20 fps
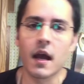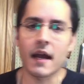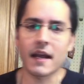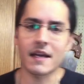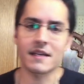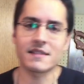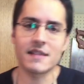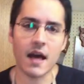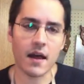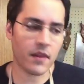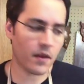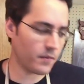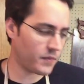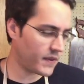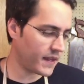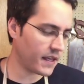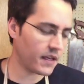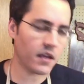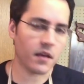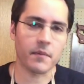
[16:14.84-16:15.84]
I guess now that I'm
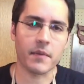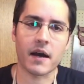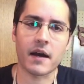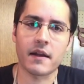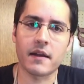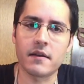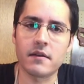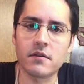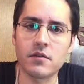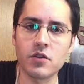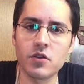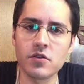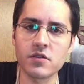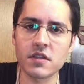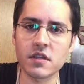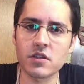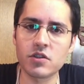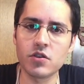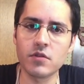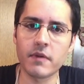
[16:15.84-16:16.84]
thinking about it,
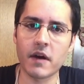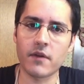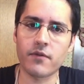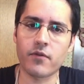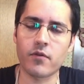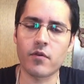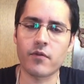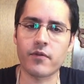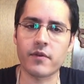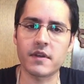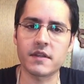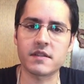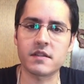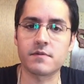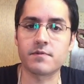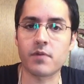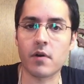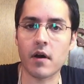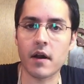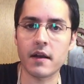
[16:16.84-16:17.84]
using a 2x4 for this
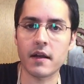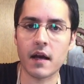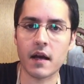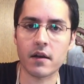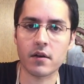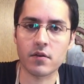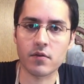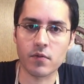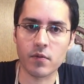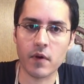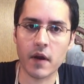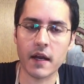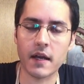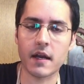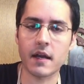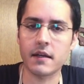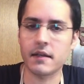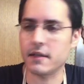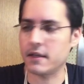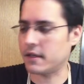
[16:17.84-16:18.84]
is probably not a great
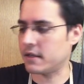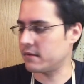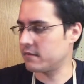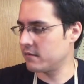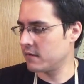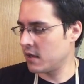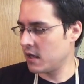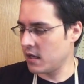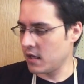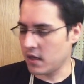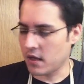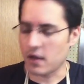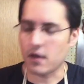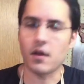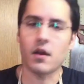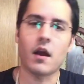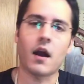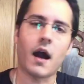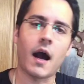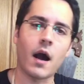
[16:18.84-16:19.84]
idea.
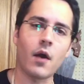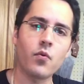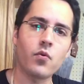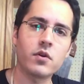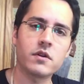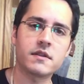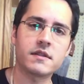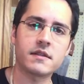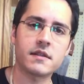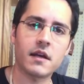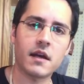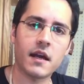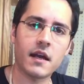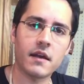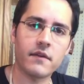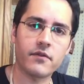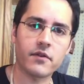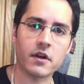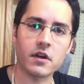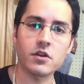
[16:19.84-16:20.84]
I would say
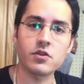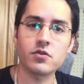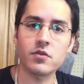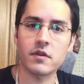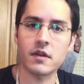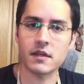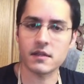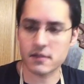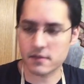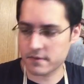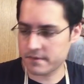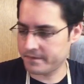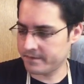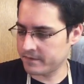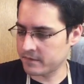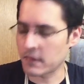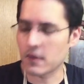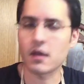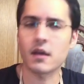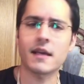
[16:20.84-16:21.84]
if you're gonna do this,
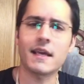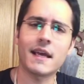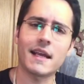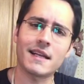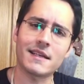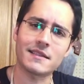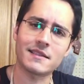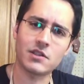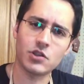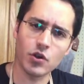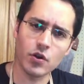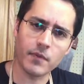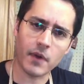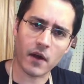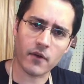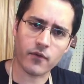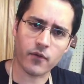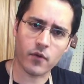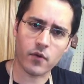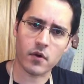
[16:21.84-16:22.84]
get a two
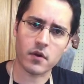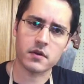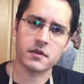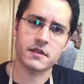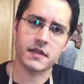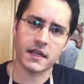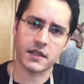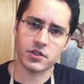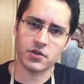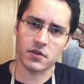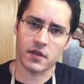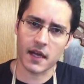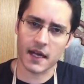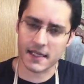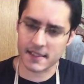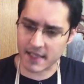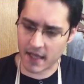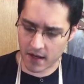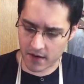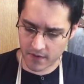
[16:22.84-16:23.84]
by four to get your
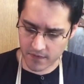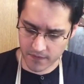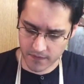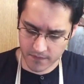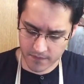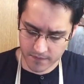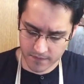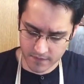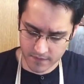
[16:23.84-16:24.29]
legs out of,